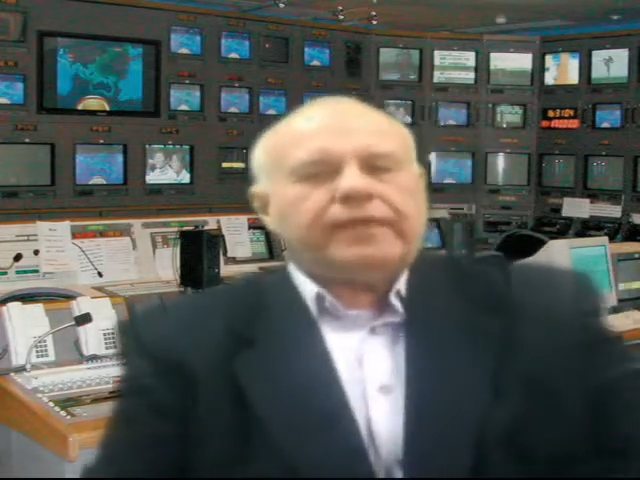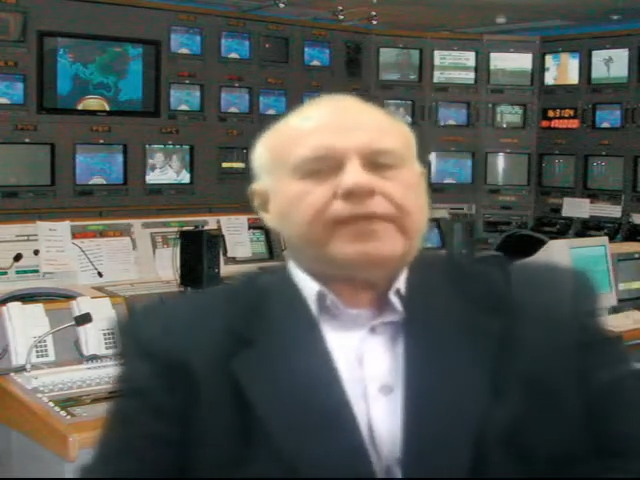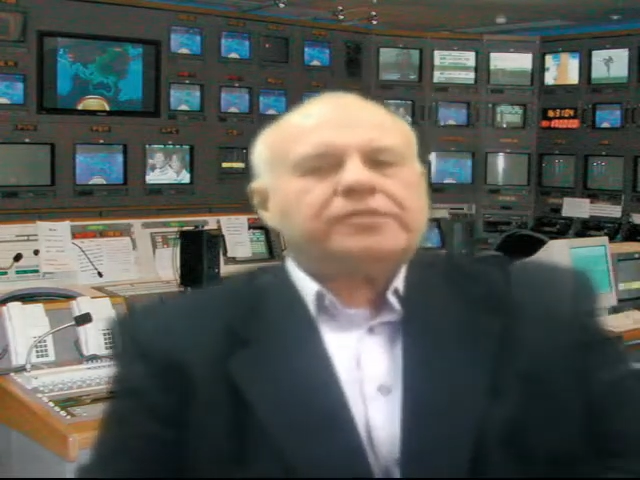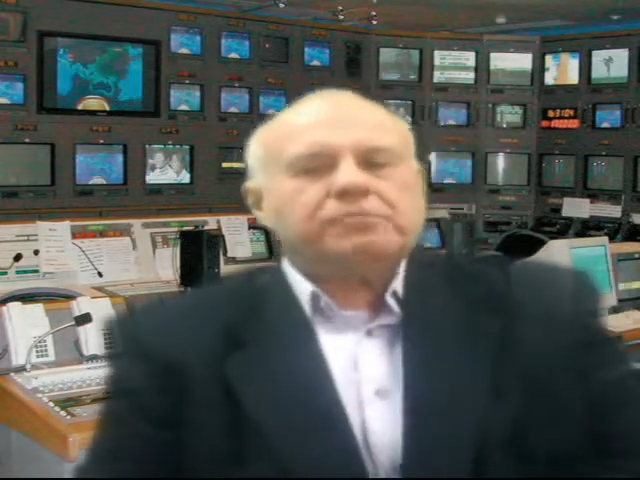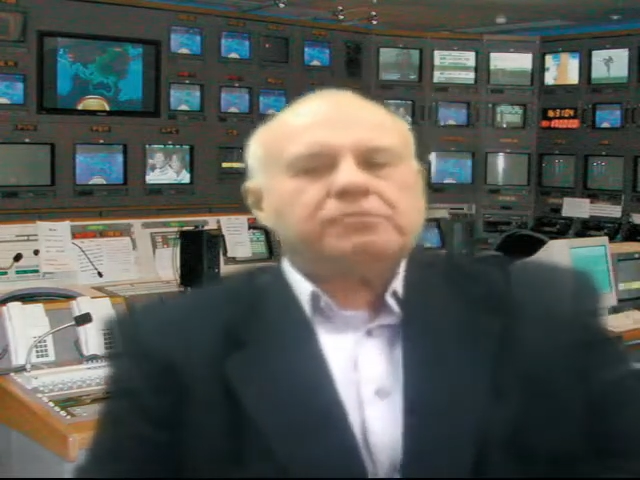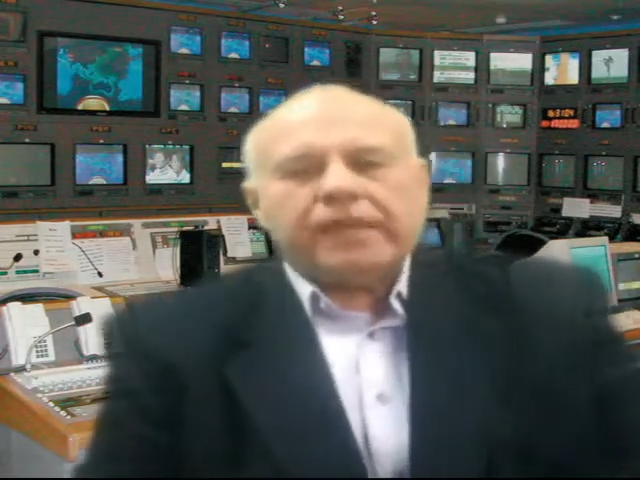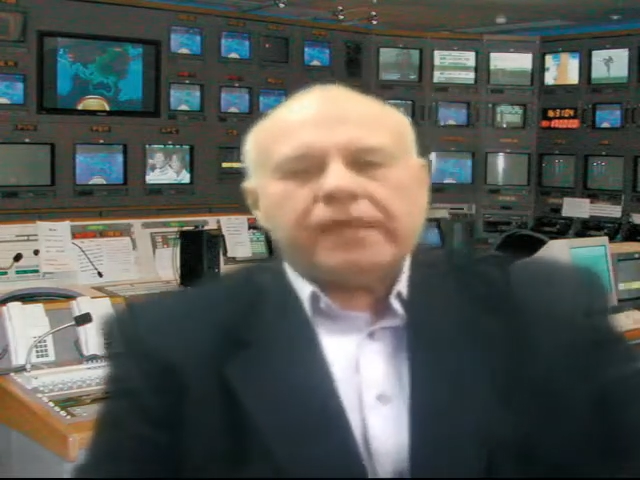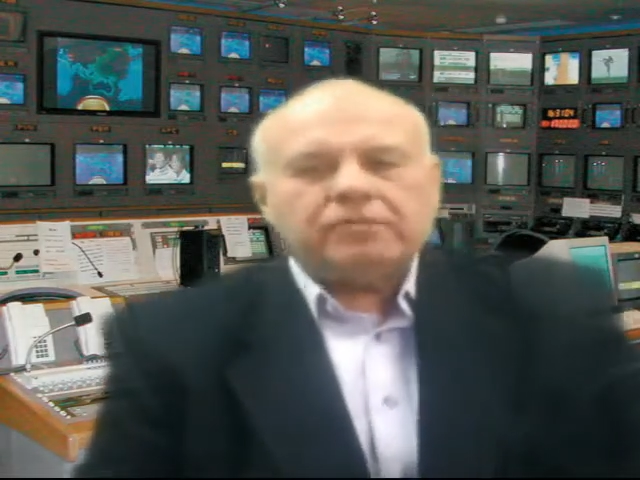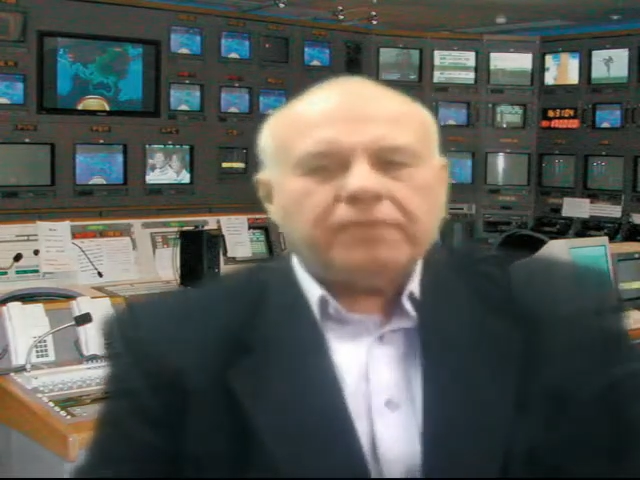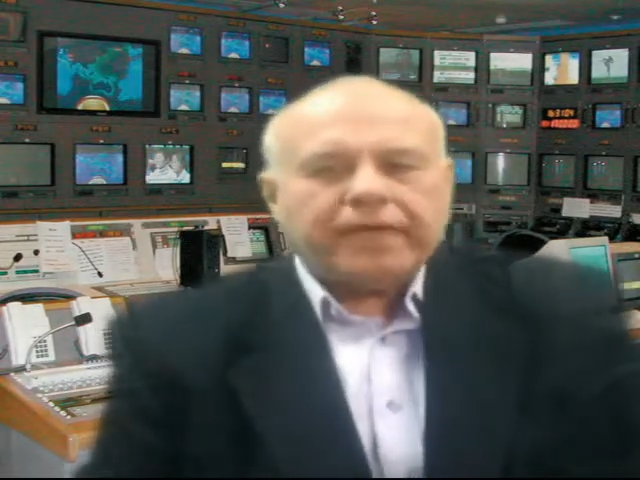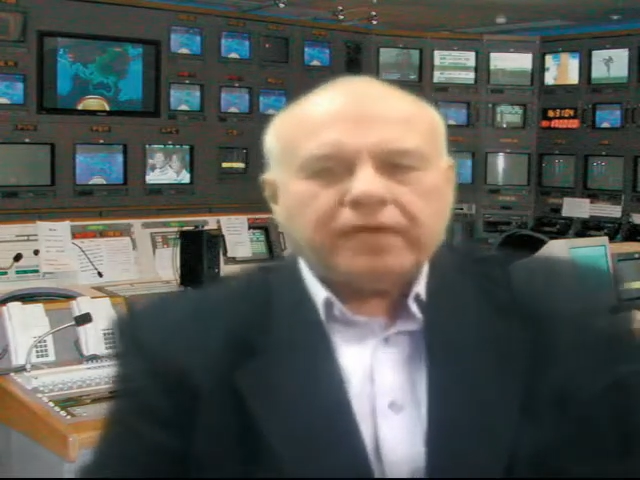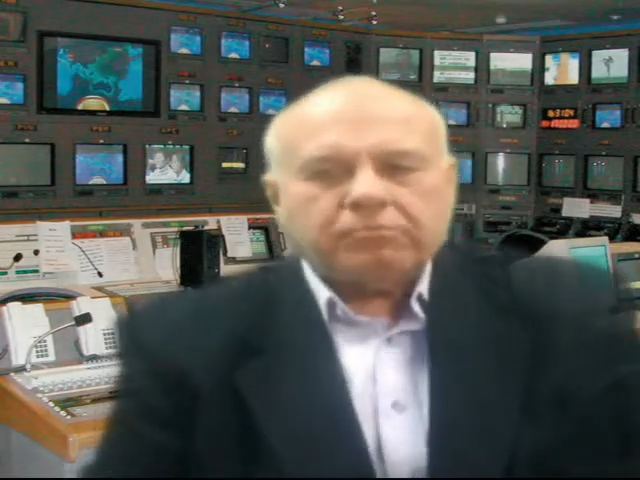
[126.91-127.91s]
expect
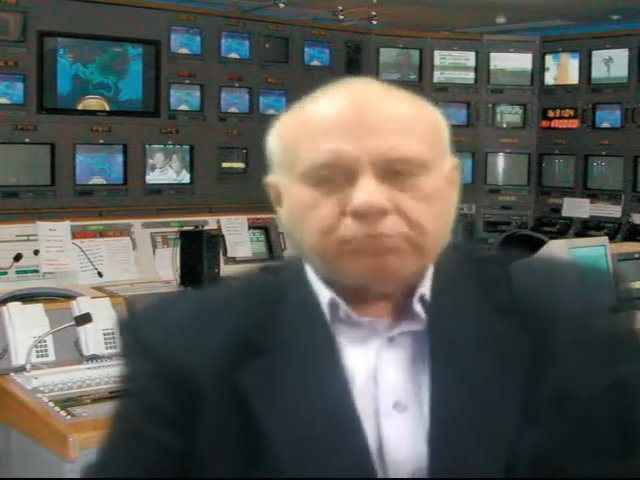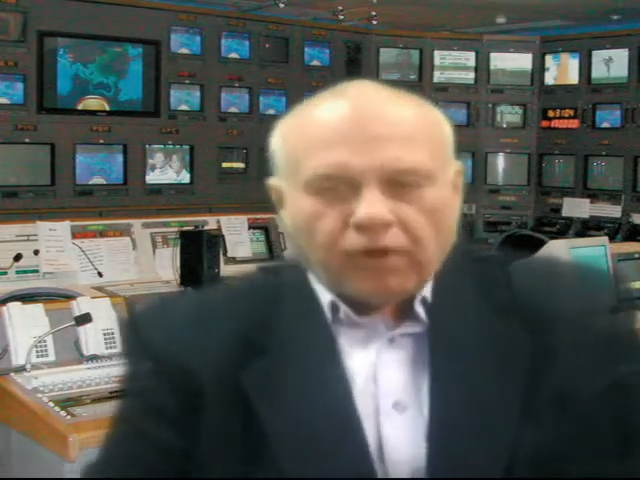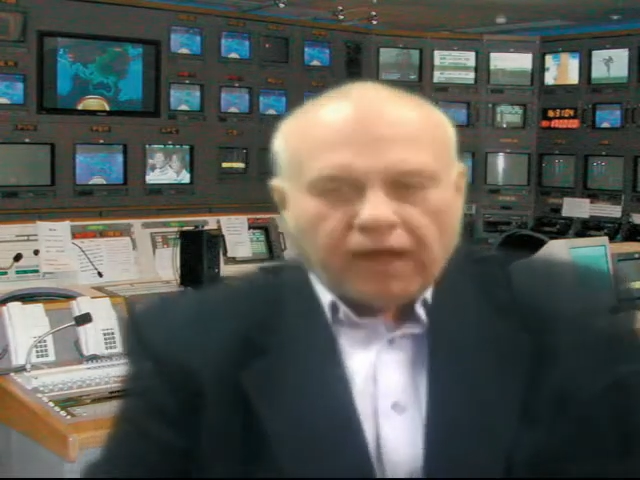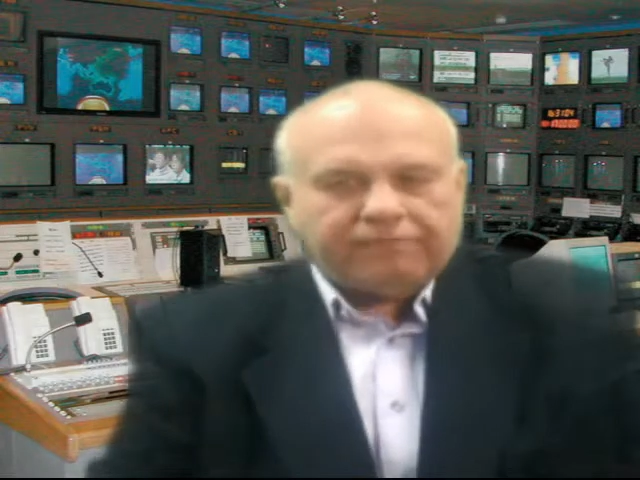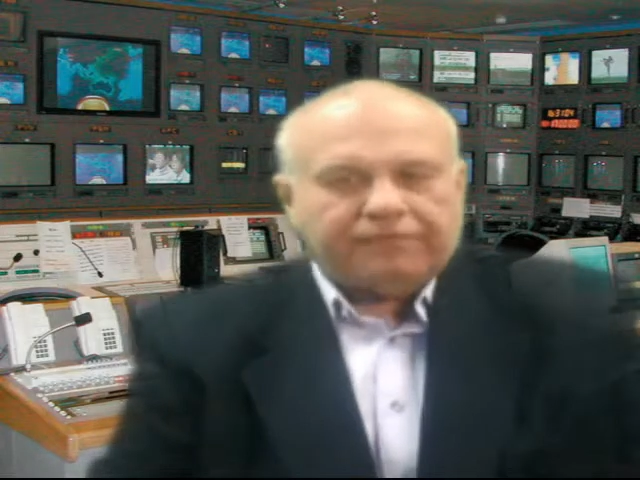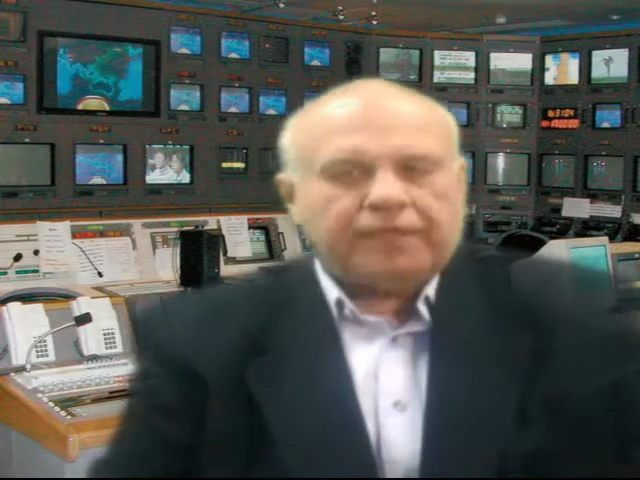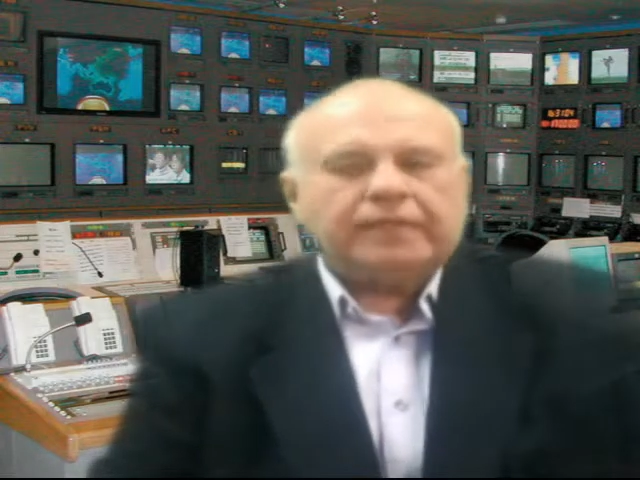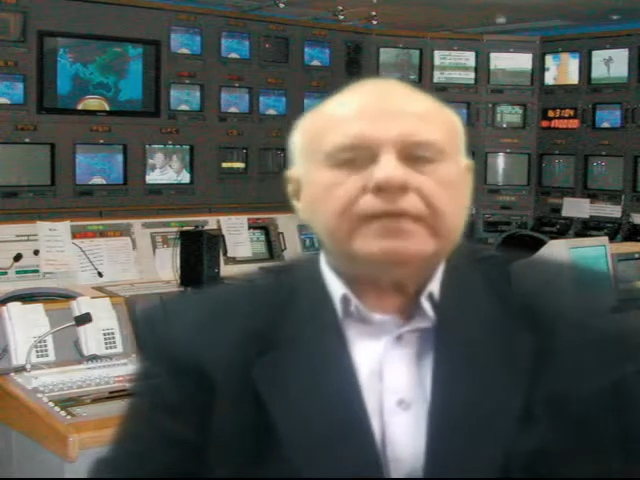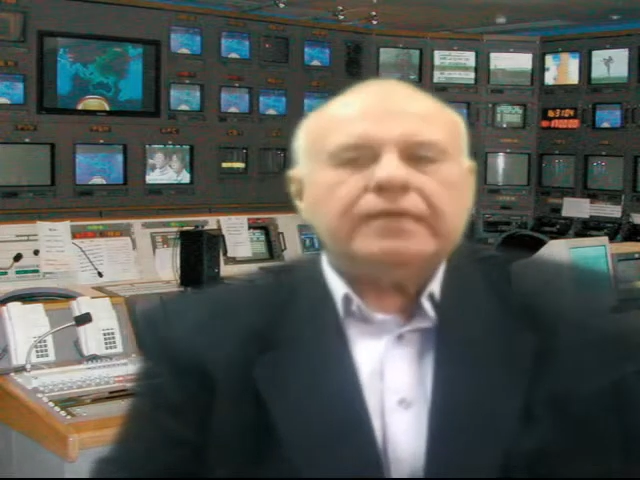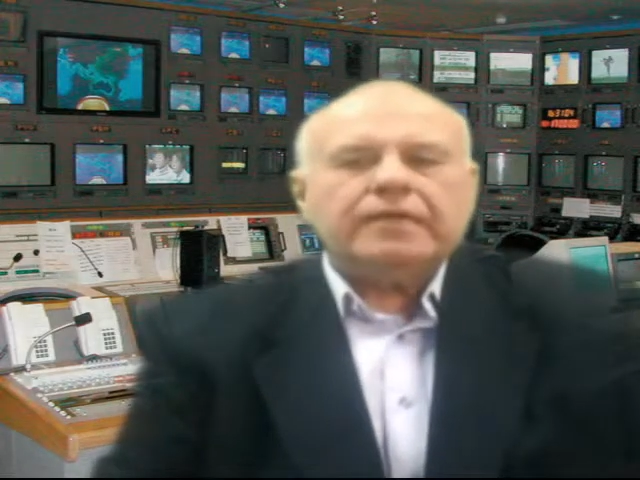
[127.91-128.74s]
to make a profit